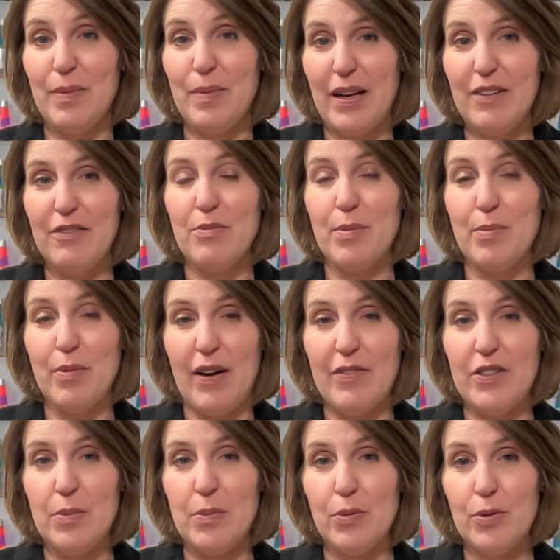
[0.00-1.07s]
about it from a
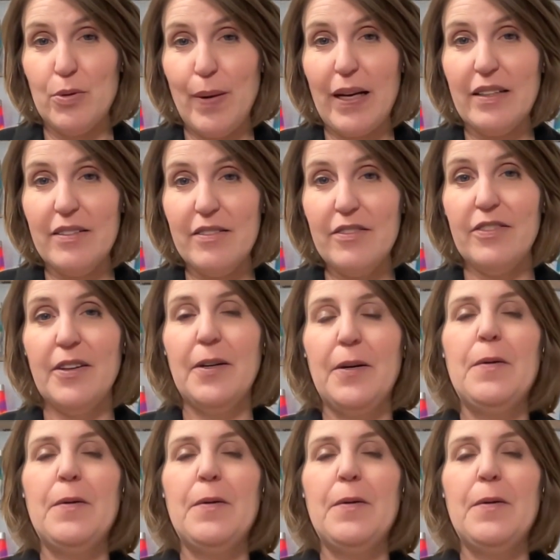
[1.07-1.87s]
privacy perspective?